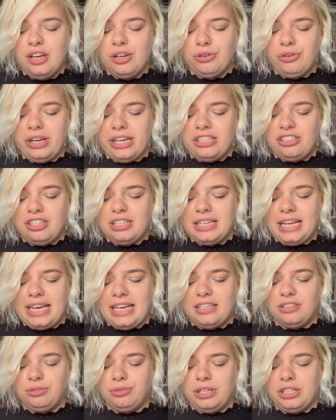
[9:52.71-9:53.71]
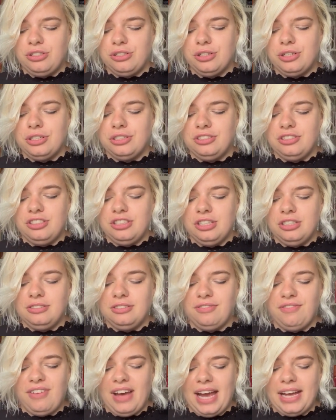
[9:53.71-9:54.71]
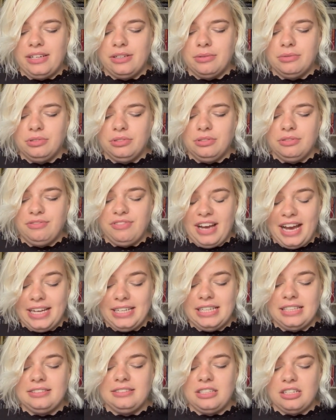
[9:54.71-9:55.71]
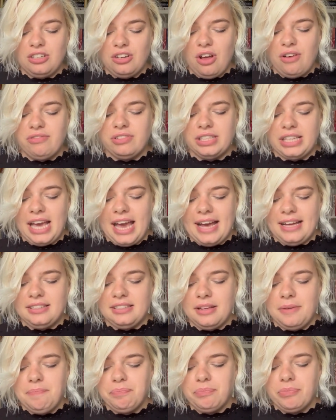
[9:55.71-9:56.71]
Creation Lake is Rachel Cushner's finest novel yet,